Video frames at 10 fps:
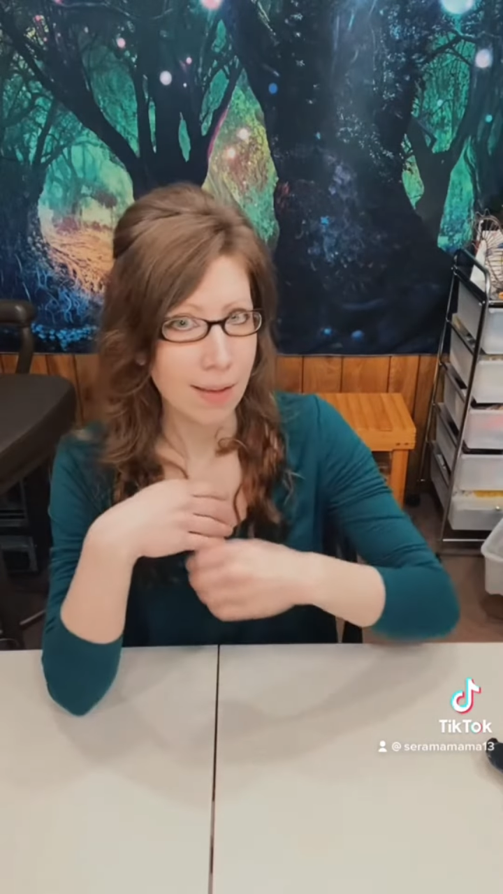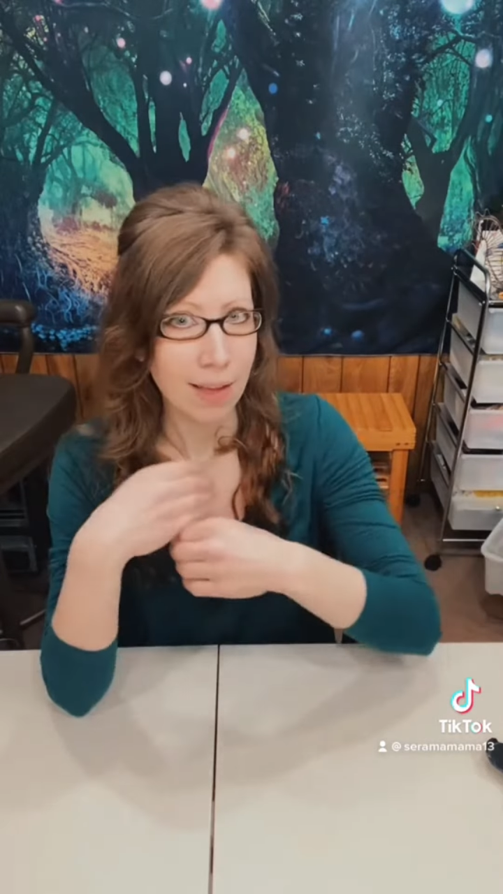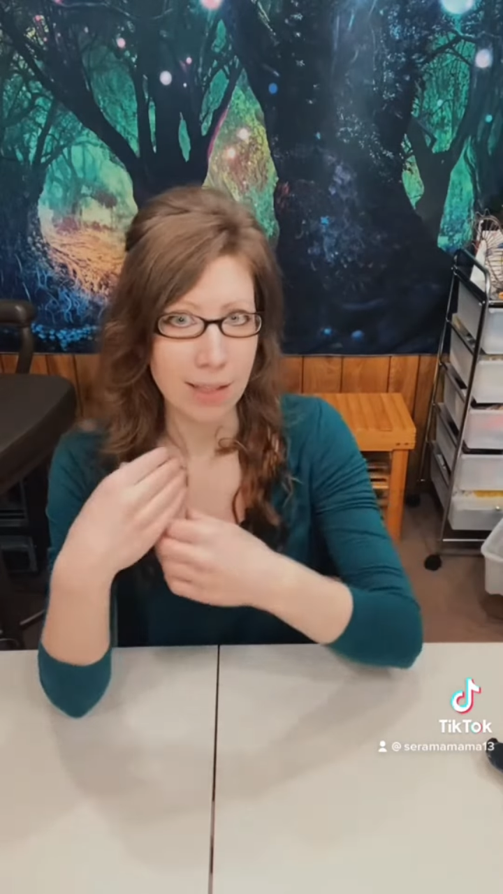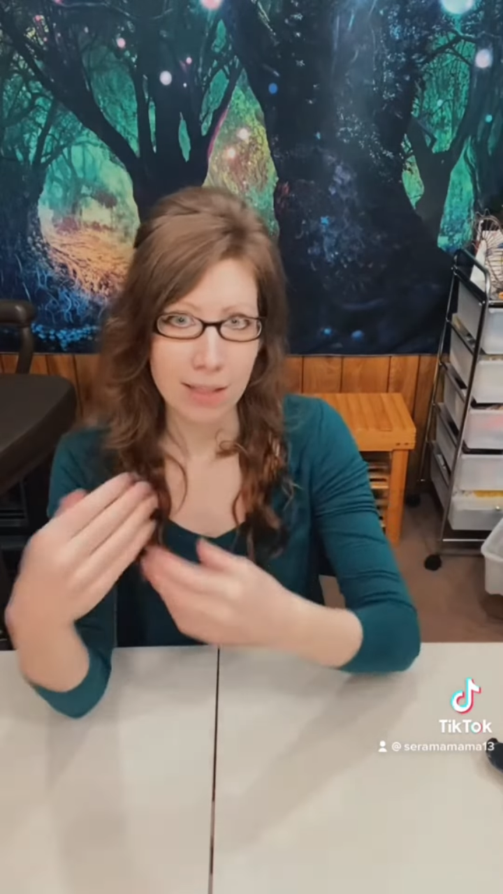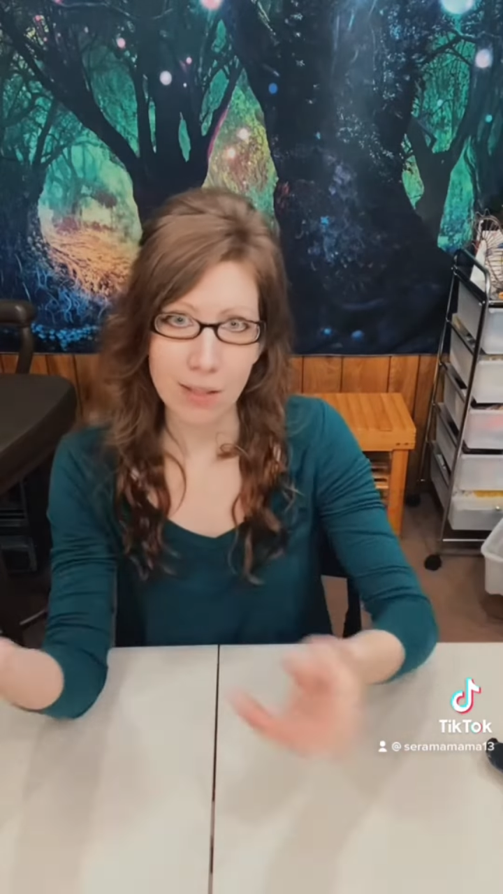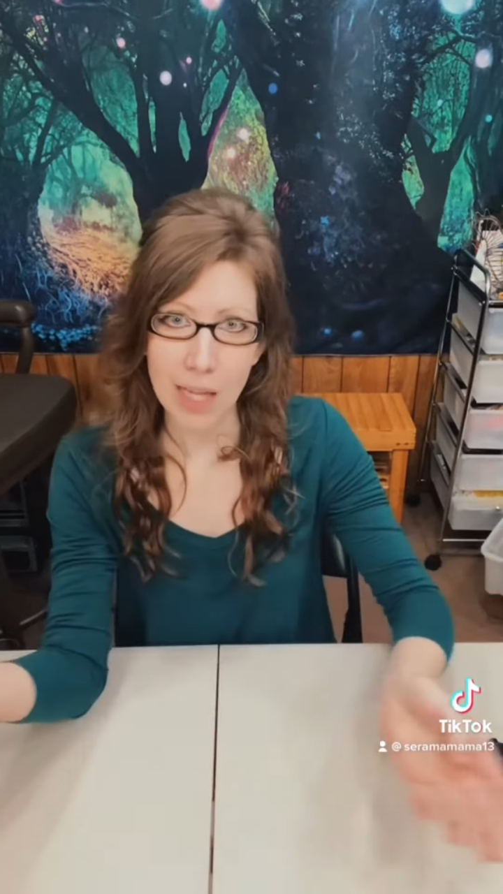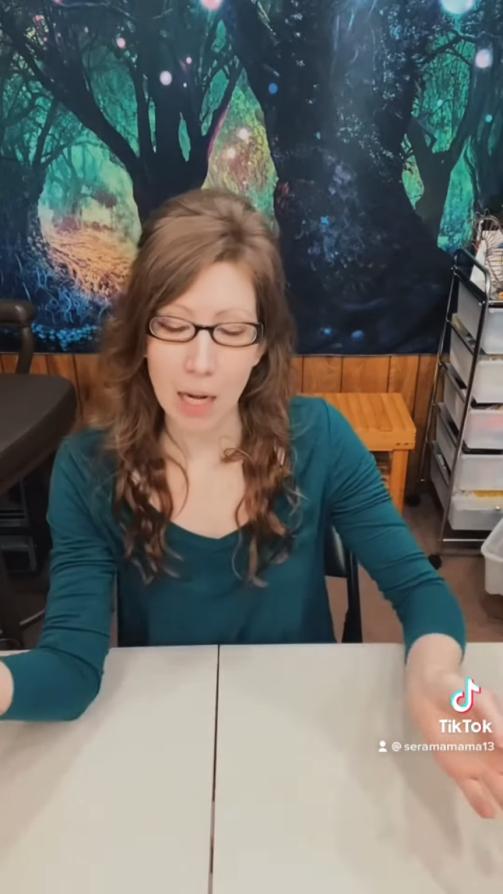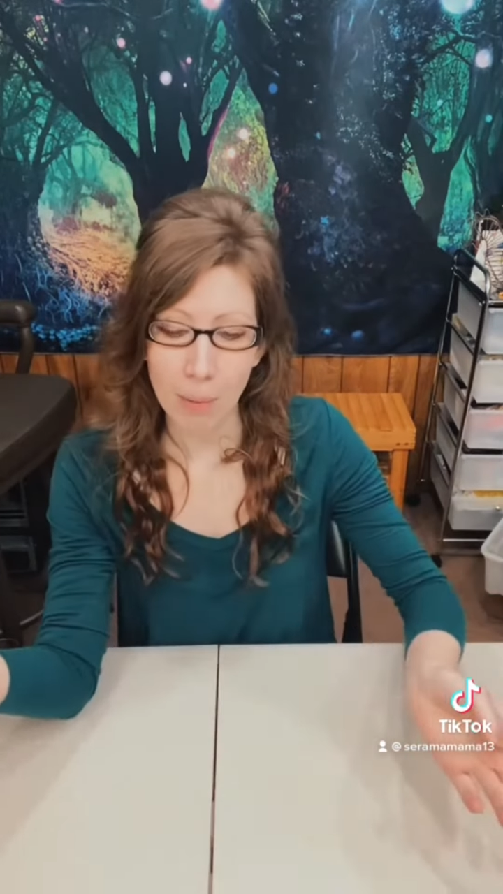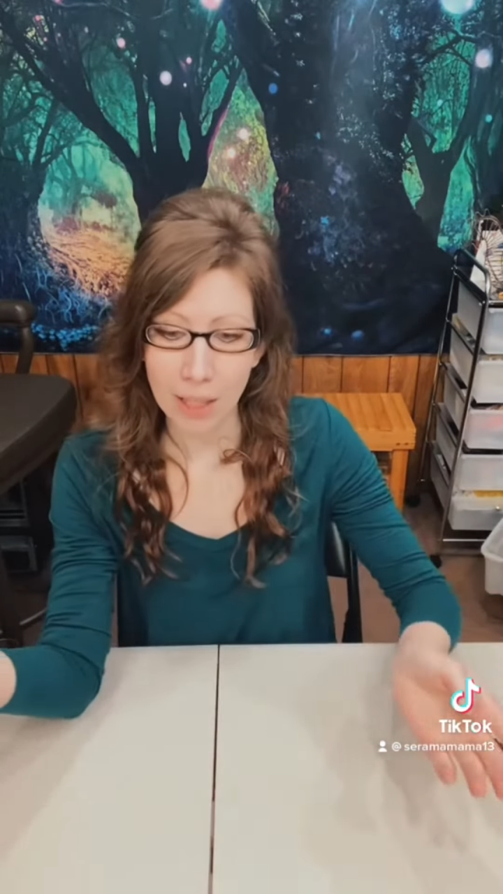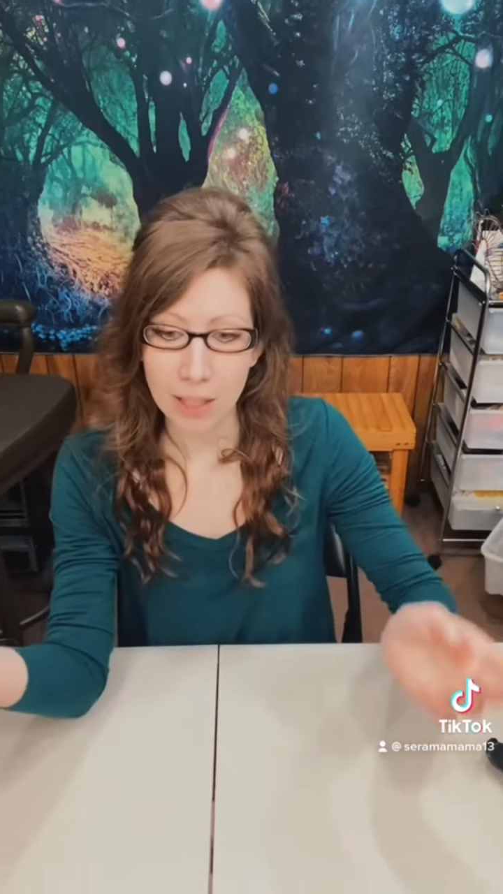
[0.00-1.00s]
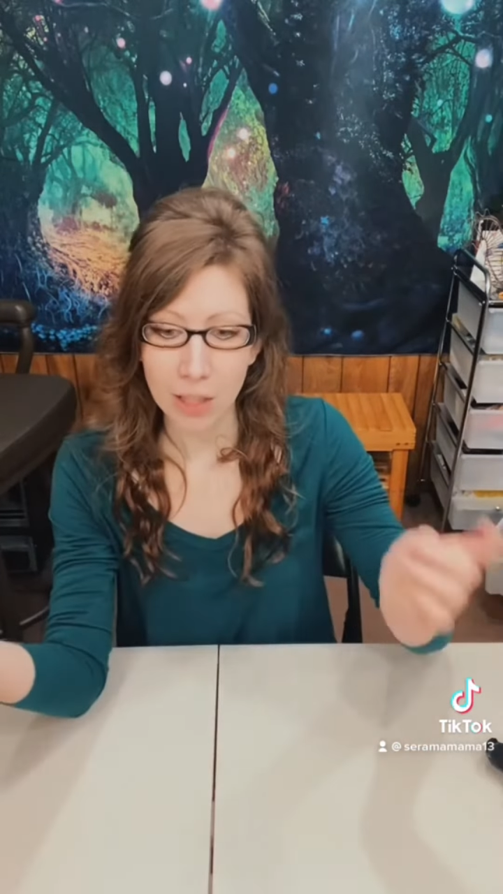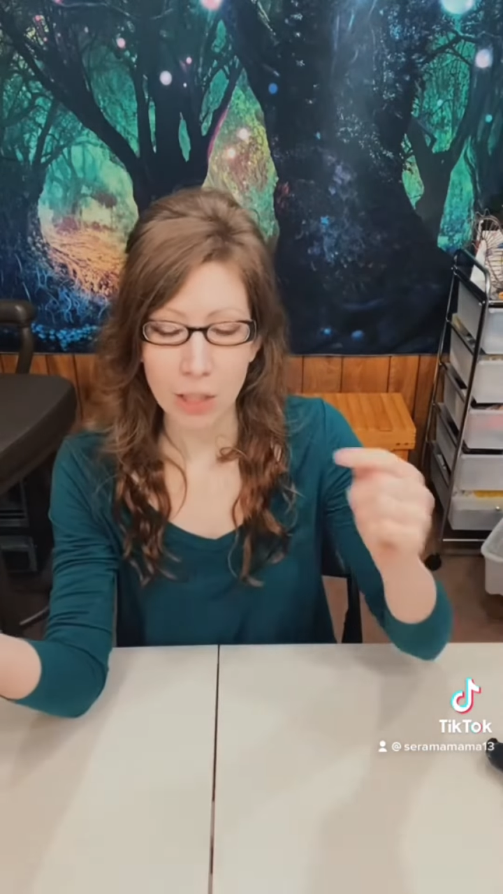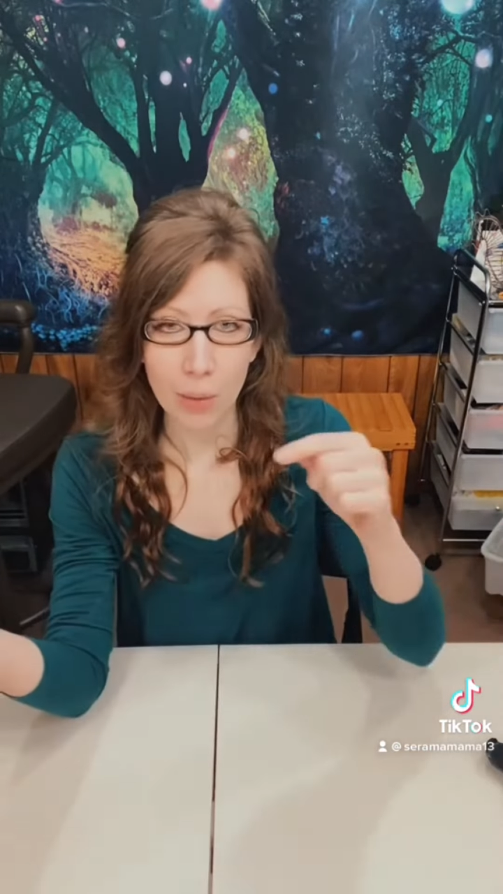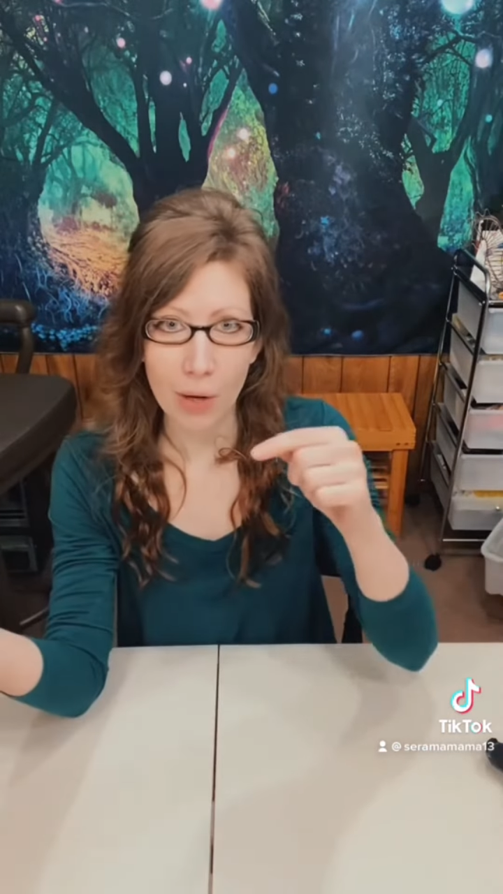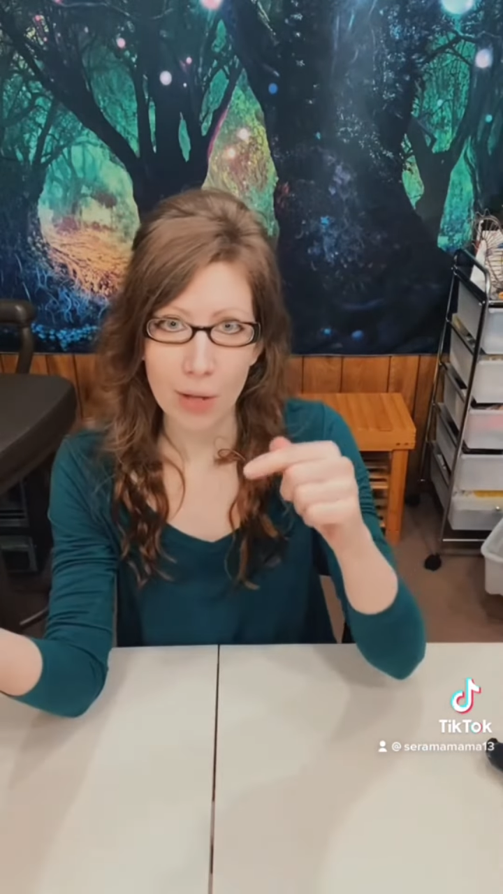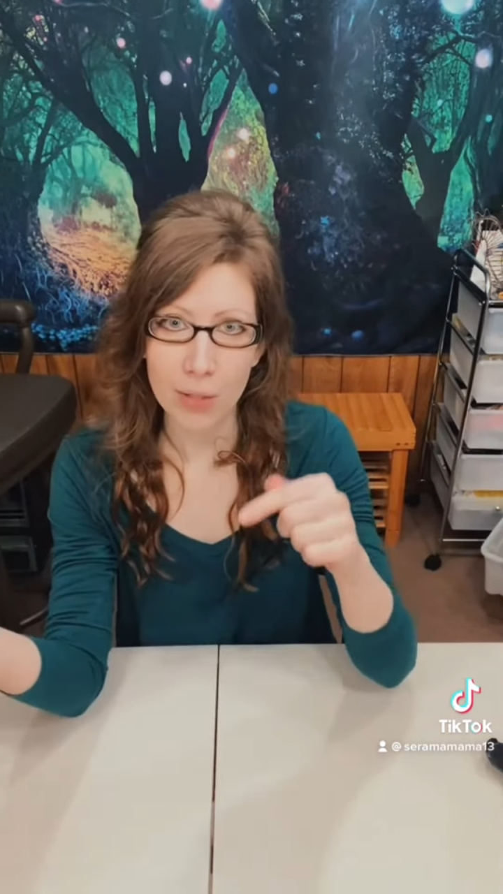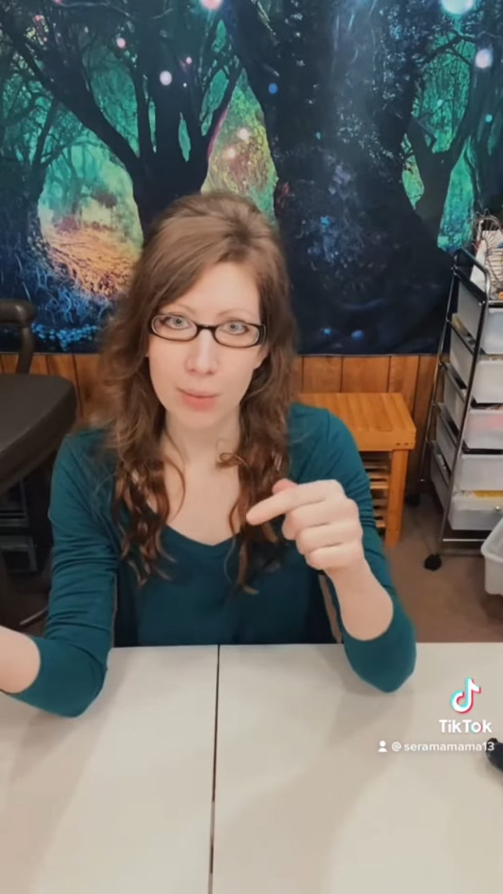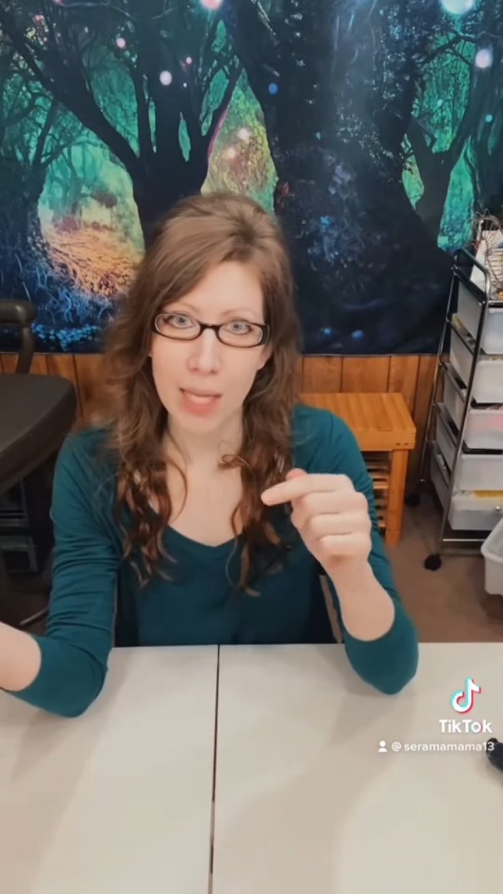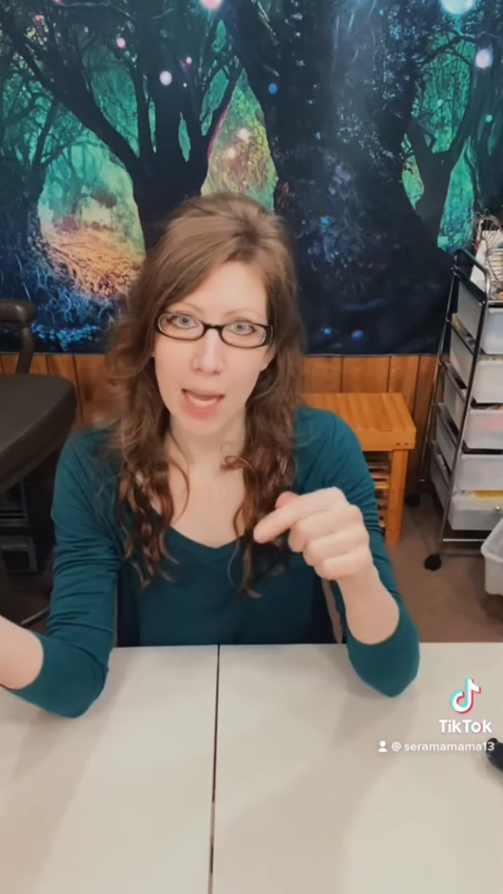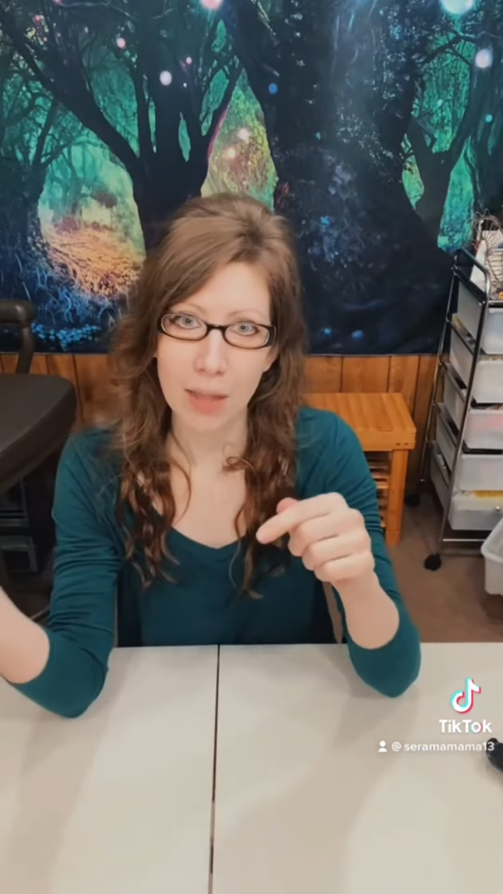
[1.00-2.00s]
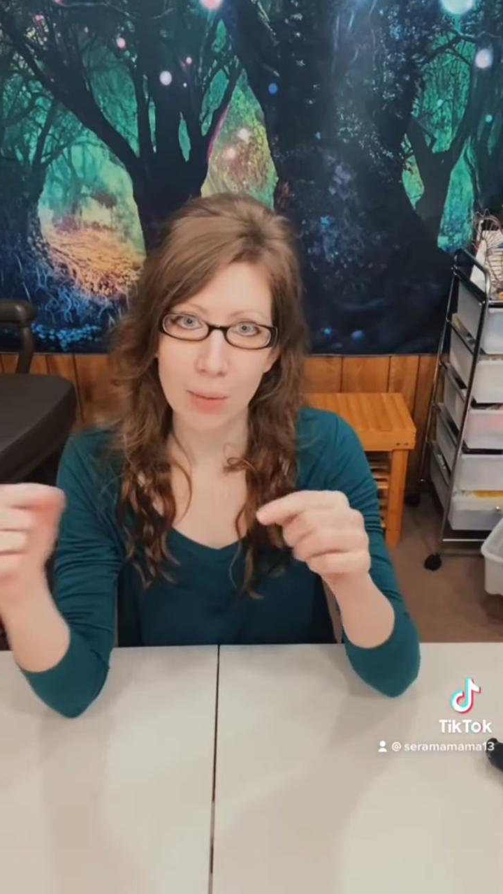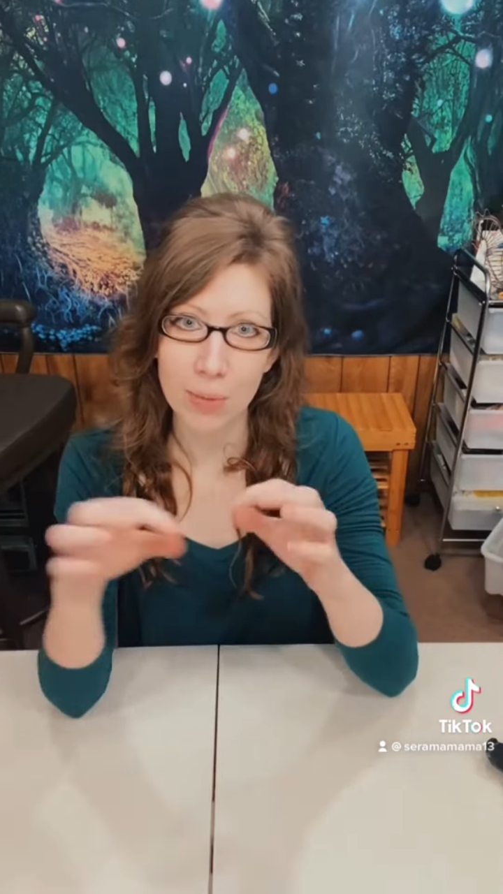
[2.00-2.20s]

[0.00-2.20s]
Still not a big deal. You can also take those